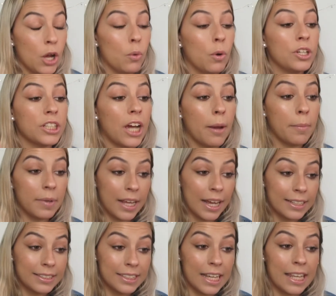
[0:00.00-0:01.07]
which I'm
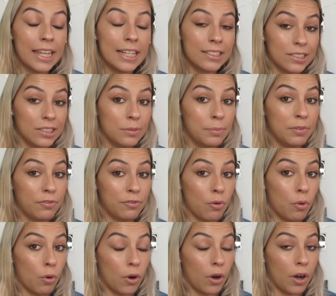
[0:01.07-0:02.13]
guessing this is
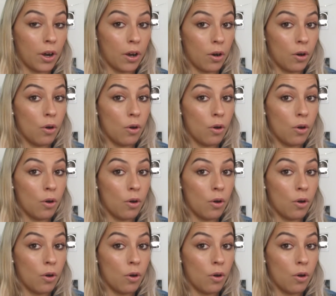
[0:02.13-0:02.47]
for